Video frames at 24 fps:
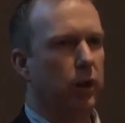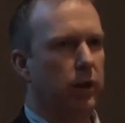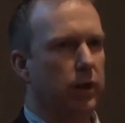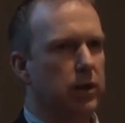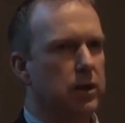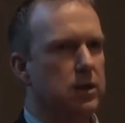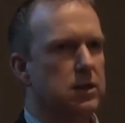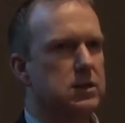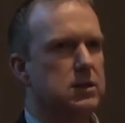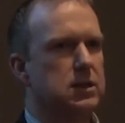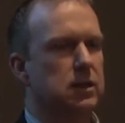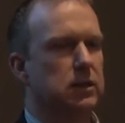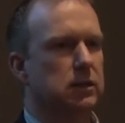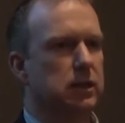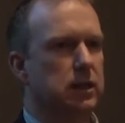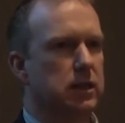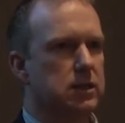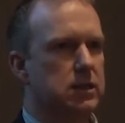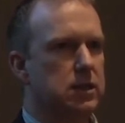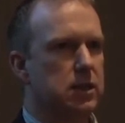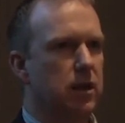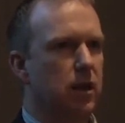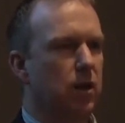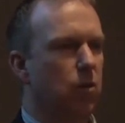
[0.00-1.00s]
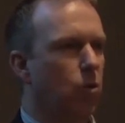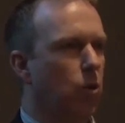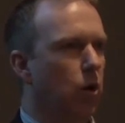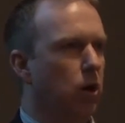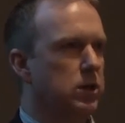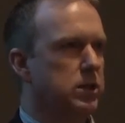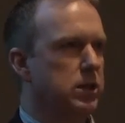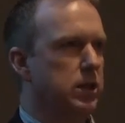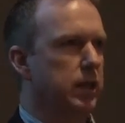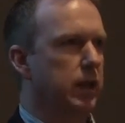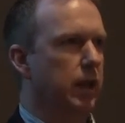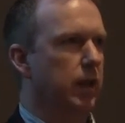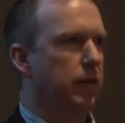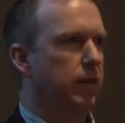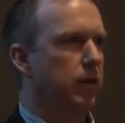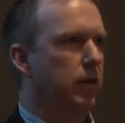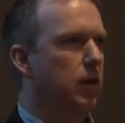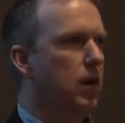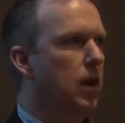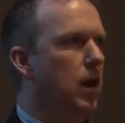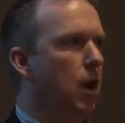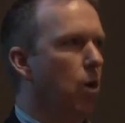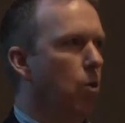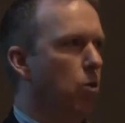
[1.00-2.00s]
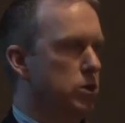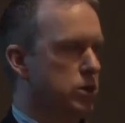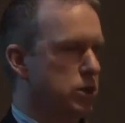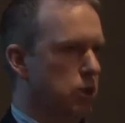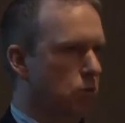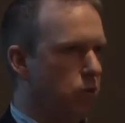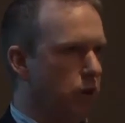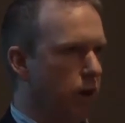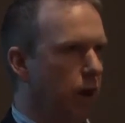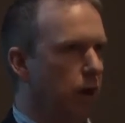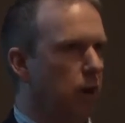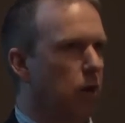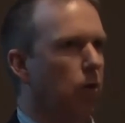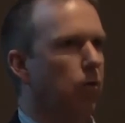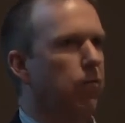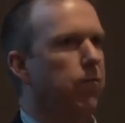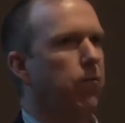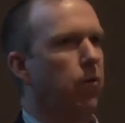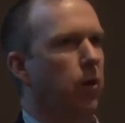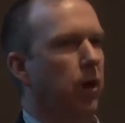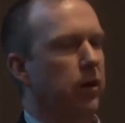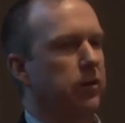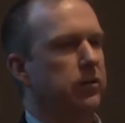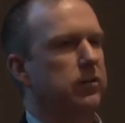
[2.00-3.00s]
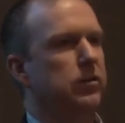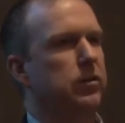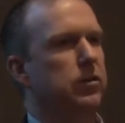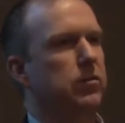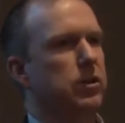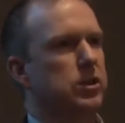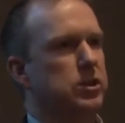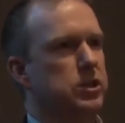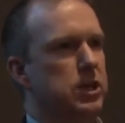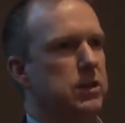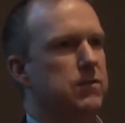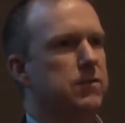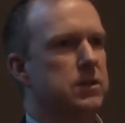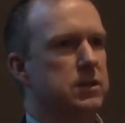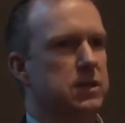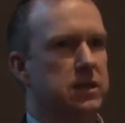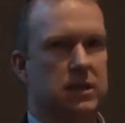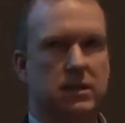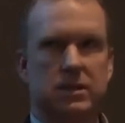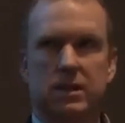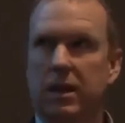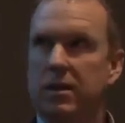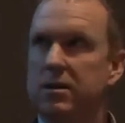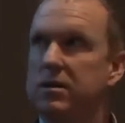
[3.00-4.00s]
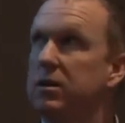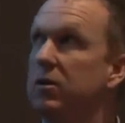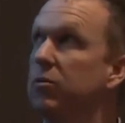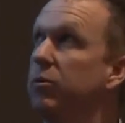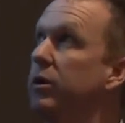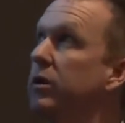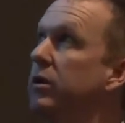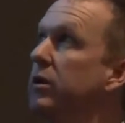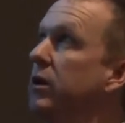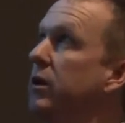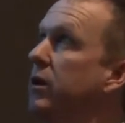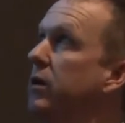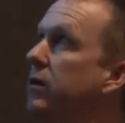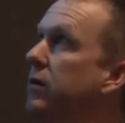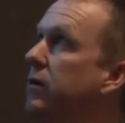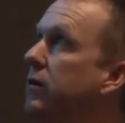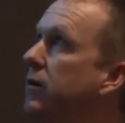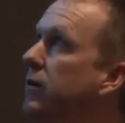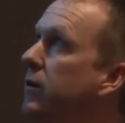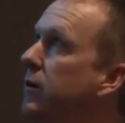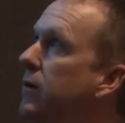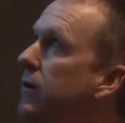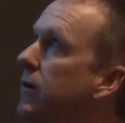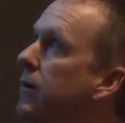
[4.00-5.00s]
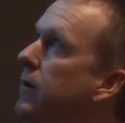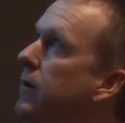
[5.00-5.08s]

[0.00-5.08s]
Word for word: the willingness to listen and work together was critical for us to achieve the success that we did.